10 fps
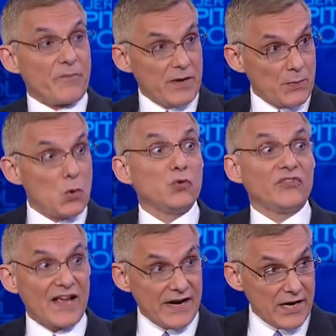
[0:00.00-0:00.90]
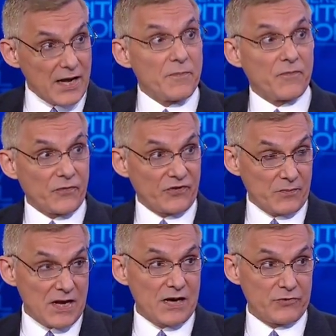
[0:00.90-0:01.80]
of people who signed up for
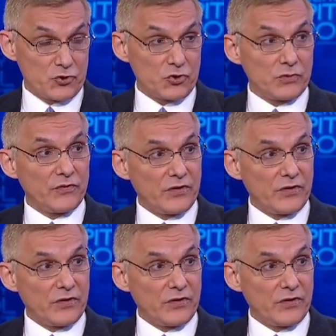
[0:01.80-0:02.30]
some kind of insurance